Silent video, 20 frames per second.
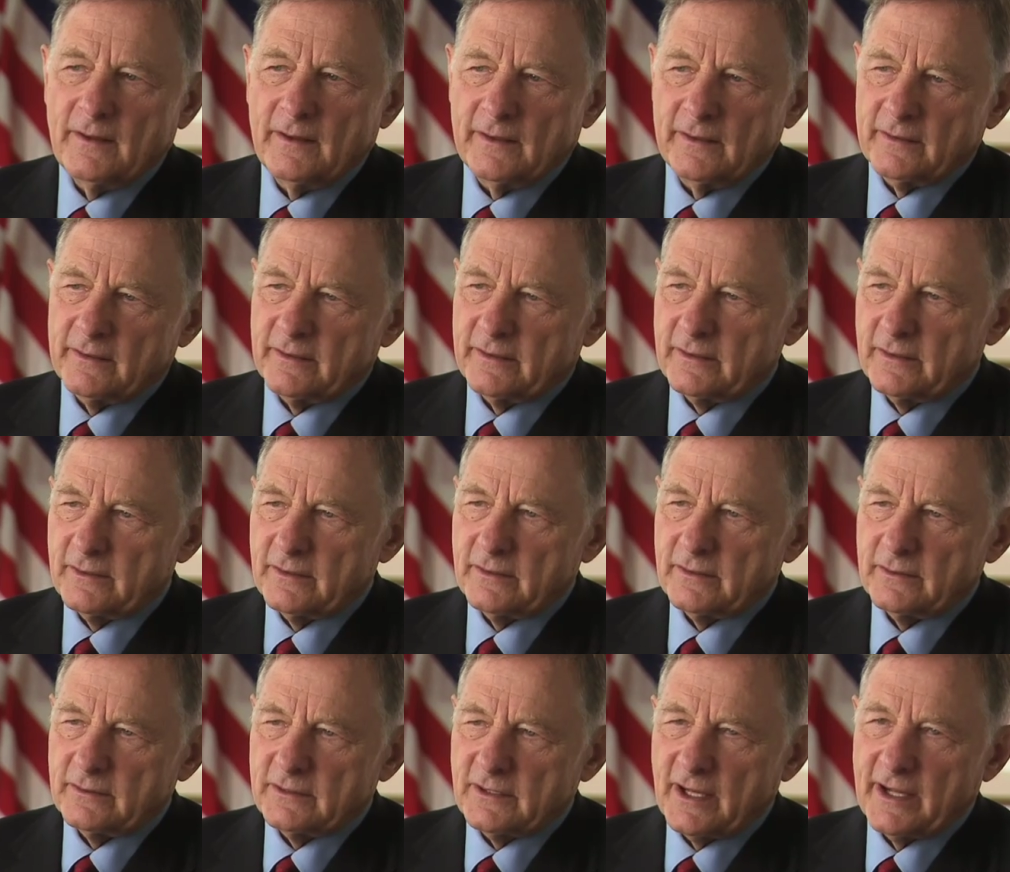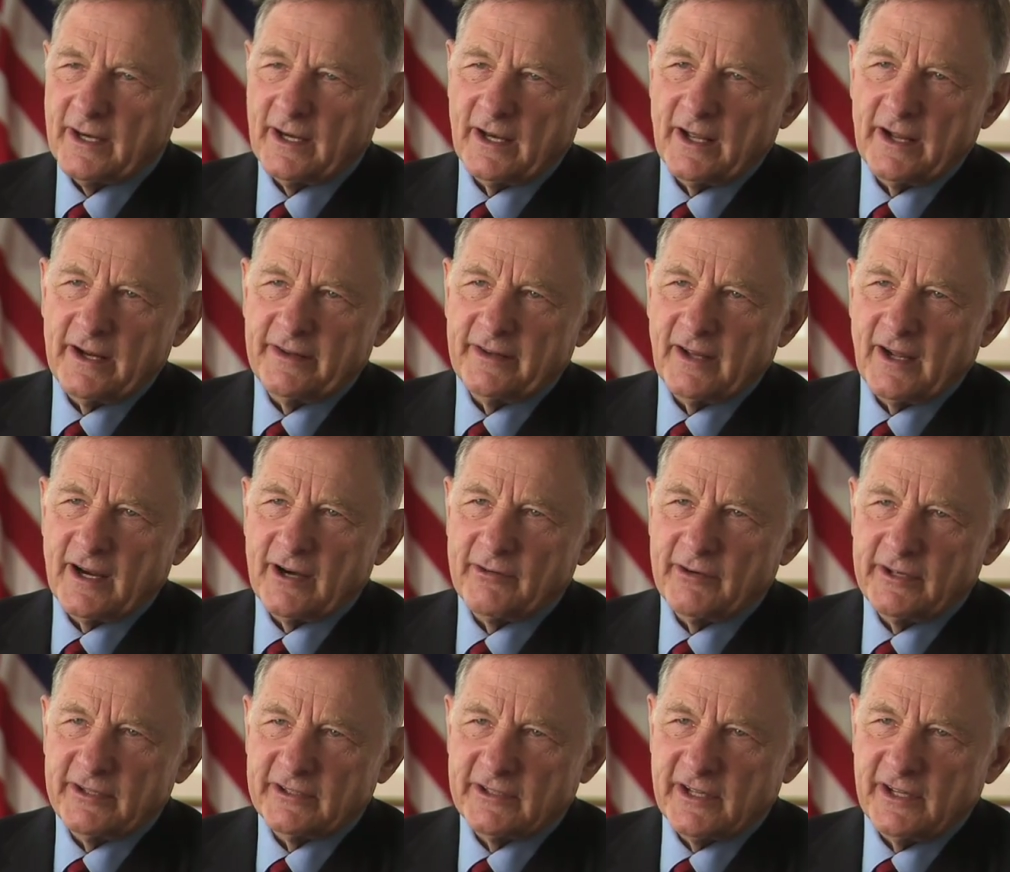in Title IX of the
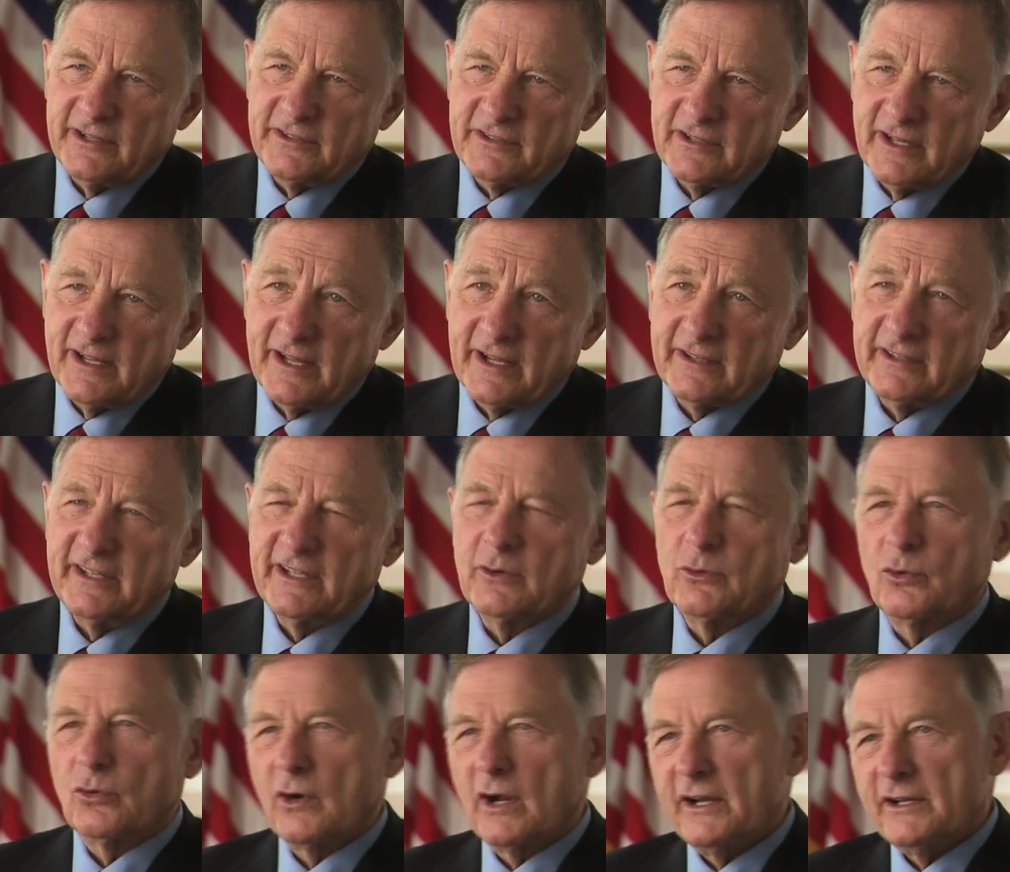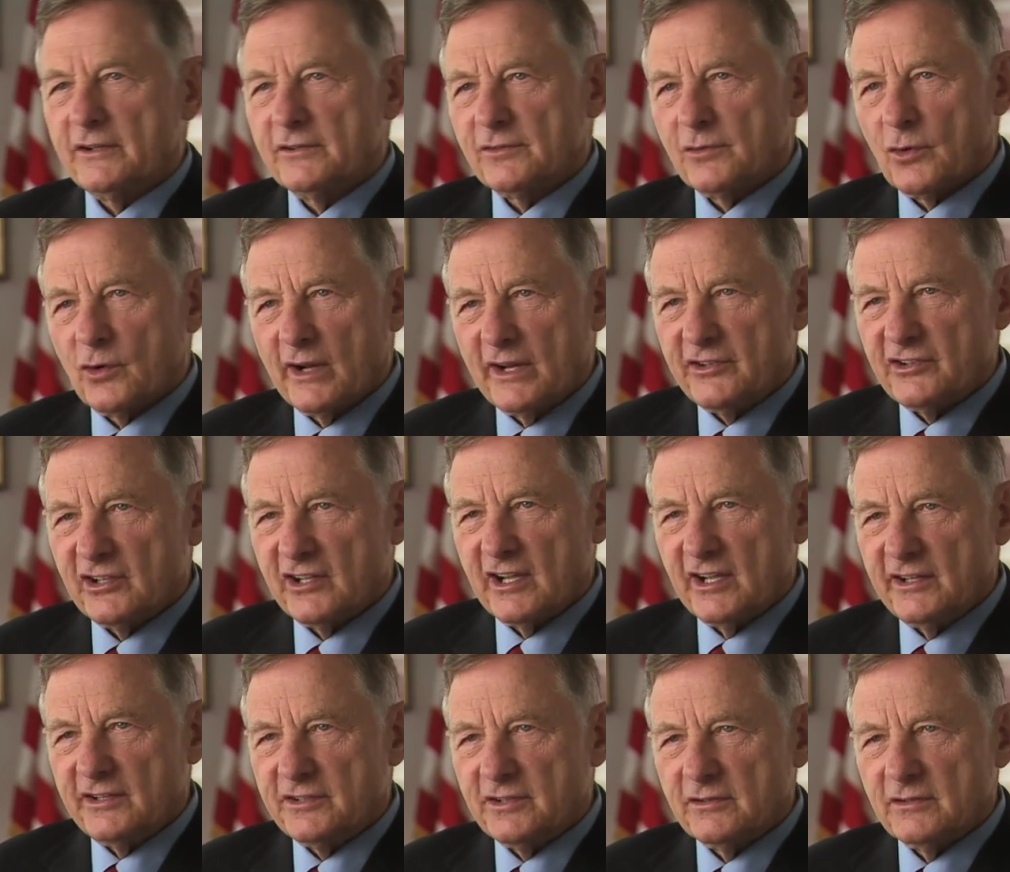Higher Education Act, equal rights for
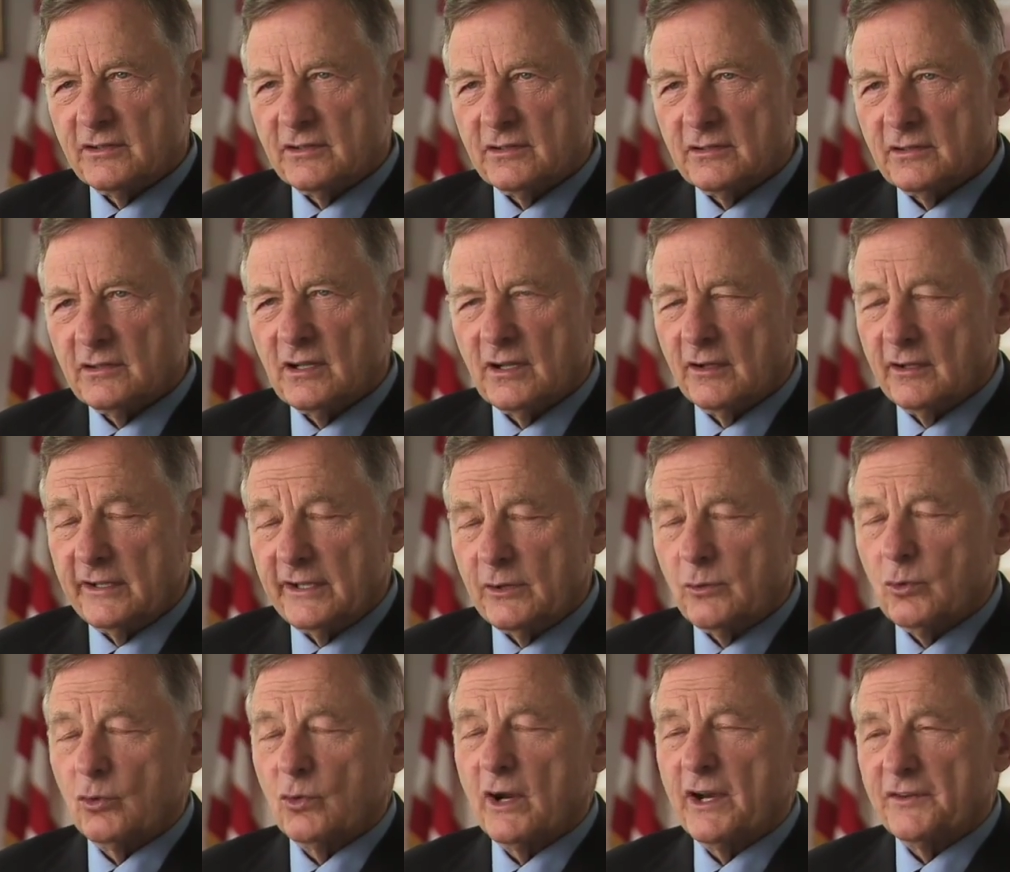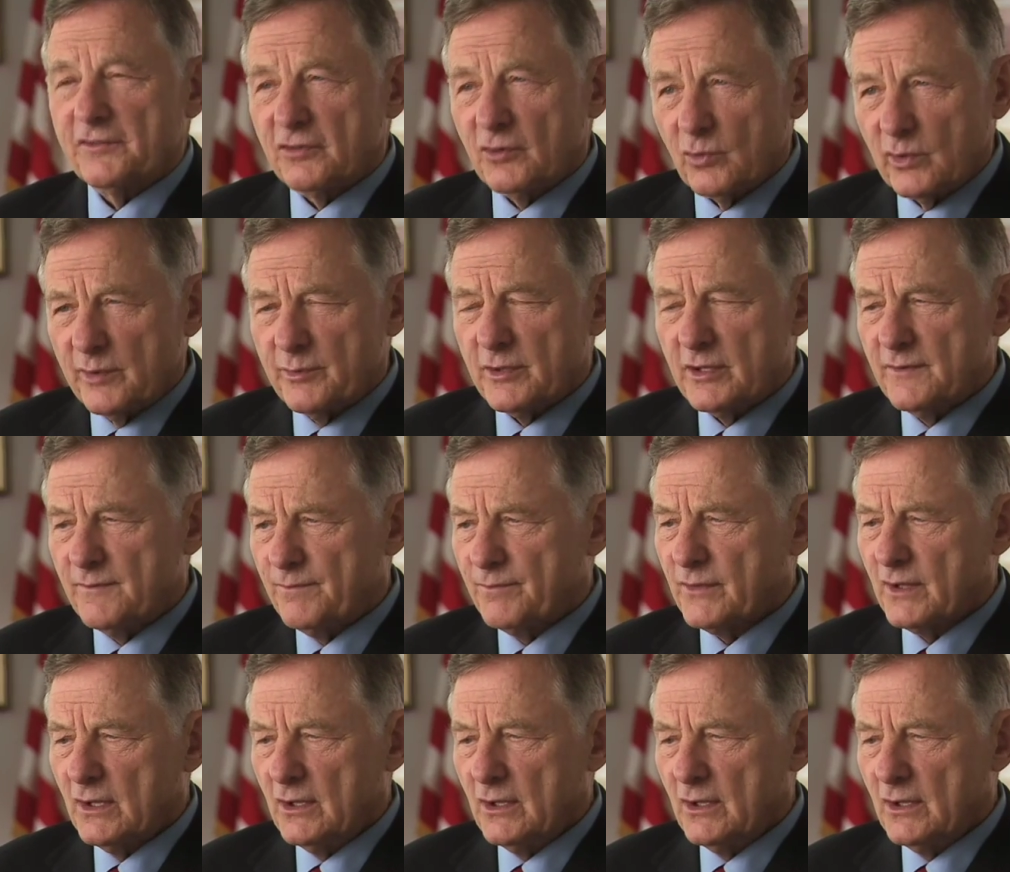education, equal rights for women.